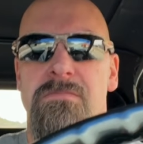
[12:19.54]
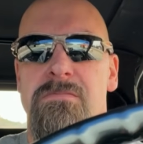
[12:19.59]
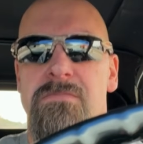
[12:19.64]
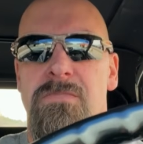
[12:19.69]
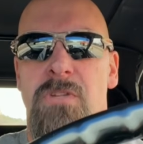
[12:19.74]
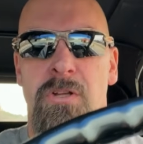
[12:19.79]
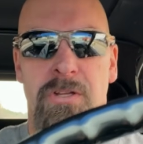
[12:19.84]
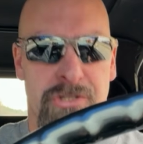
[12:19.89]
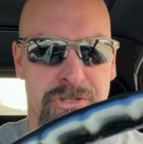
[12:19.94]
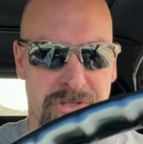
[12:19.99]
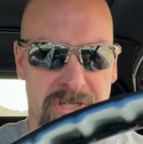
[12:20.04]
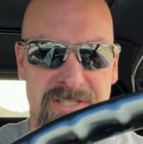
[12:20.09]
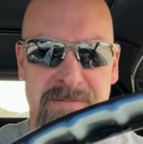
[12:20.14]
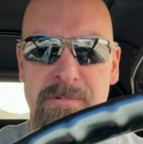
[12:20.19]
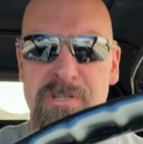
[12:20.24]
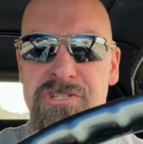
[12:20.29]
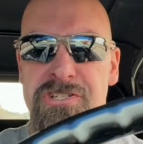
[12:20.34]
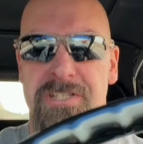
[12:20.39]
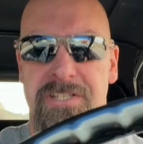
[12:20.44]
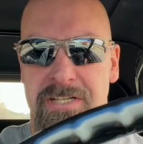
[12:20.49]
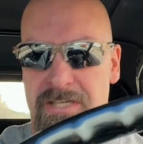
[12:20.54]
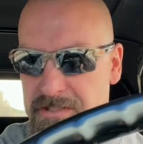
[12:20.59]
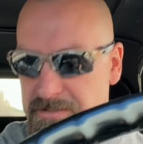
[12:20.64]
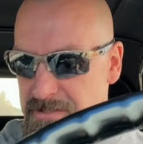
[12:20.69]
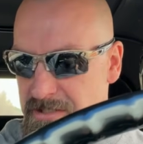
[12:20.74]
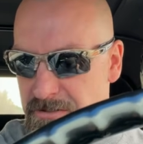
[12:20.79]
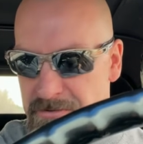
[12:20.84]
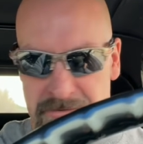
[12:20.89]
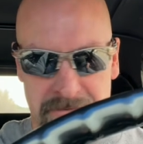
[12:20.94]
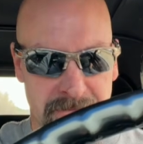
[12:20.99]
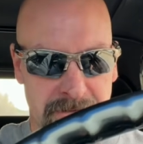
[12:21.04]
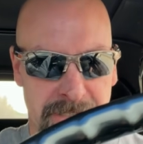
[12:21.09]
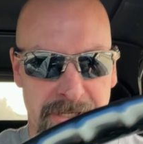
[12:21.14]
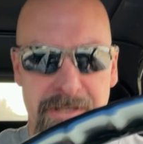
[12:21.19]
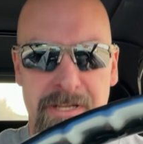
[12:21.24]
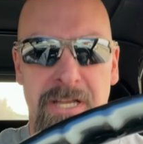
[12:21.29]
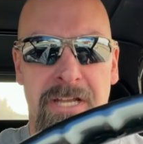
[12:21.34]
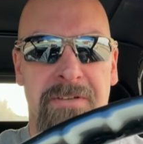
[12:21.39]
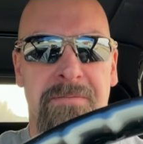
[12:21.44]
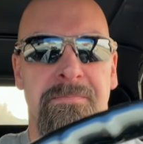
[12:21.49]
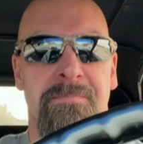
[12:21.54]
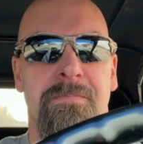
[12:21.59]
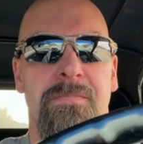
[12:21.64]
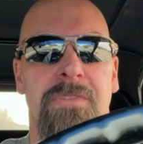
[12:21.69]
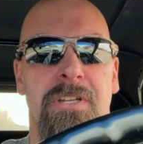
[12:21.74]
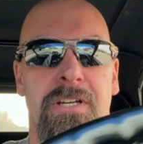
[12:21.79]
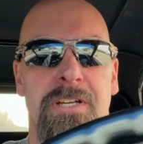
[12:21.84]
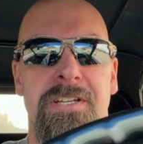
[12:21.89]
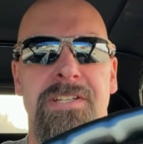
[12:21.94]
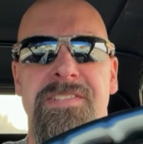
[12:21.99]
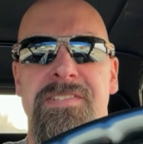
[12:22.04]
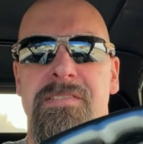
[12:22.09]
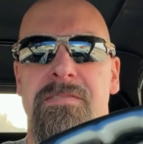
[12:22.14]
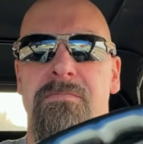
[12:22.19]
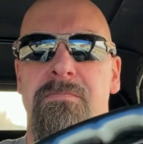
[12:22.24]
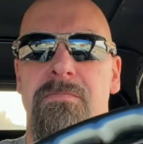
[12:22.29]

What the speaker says: Oh, the transmission kicked down. Look at that. Nice.